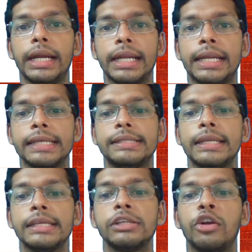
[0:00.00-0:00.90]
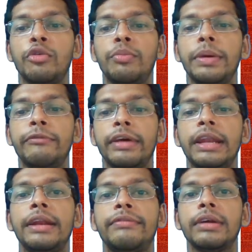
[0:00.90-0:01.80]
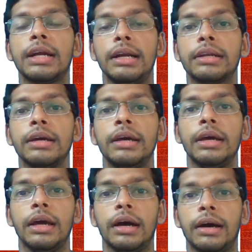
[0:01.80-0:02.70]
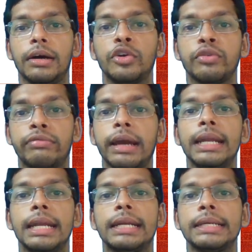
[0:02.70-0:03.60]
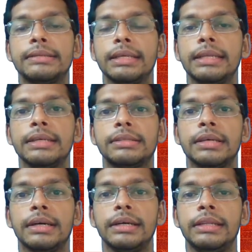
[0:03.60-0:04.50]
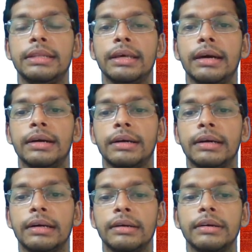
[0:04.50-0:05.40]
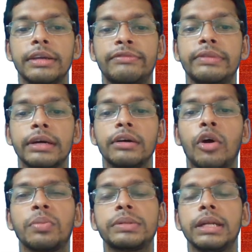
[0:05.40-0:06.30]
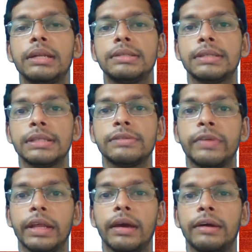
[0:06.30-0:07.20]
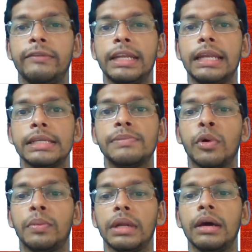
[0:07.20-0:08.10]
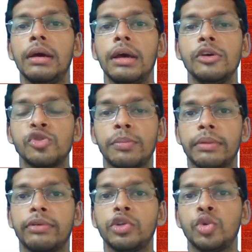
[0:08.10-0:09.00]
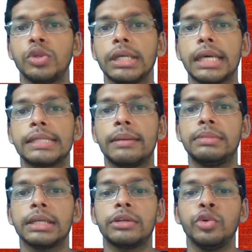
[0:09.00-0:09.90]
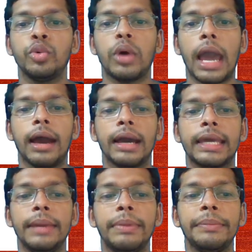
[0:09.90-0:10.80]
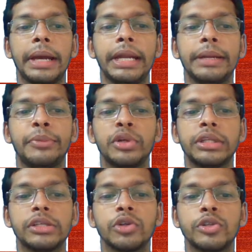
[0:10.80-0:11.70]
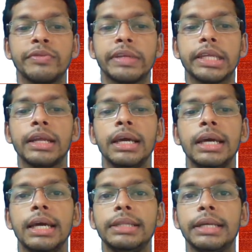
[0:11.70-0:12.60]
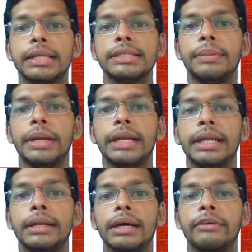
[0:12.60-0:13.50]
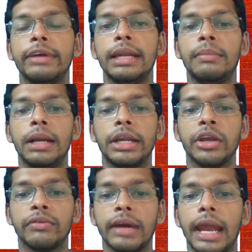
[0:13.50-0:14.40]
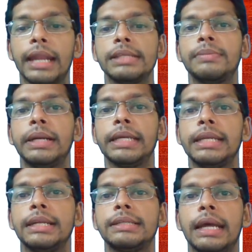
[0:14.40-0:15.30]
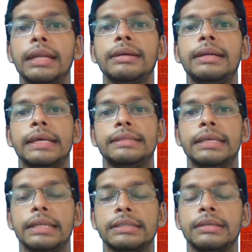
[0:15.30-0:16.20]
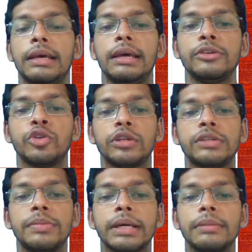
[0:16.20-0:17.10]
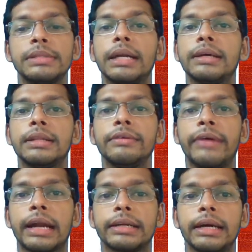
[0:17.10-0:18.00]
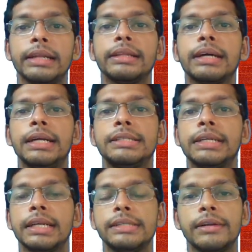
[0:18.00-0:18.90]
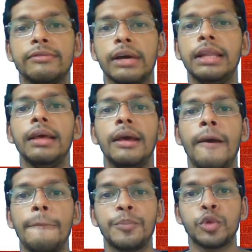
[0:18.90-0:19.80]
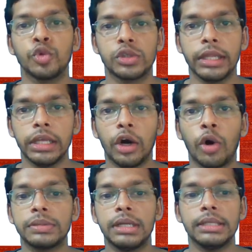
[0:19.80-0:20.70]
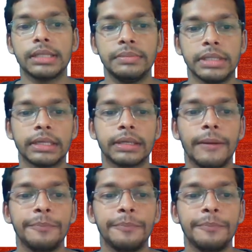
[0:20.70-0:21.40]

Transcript: a test series, it would be very difficult to find a test series in if the optionals is very less popular. So before choosing a subject, you keep in mind about this also, whether there is abundant availability of guidance materials and test series. So this becomes another factor, another consideration while choosing the optional subject.